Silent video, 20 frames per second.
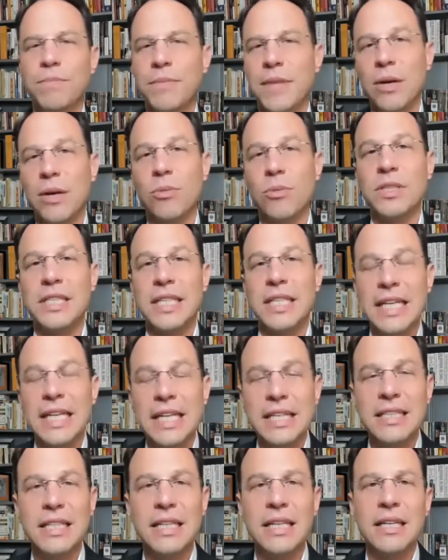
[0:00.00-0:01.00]
It was
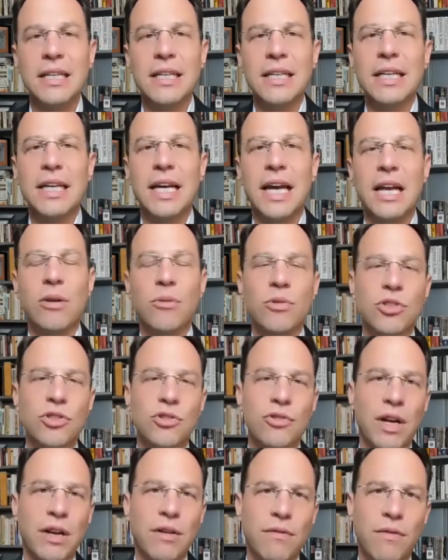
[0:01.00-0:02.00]
easy and it was
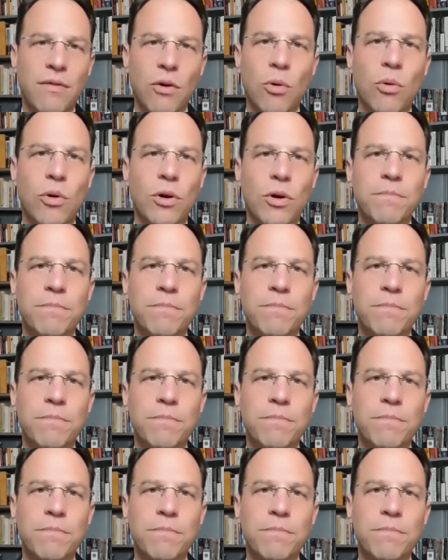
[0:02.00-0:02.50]
straightforward.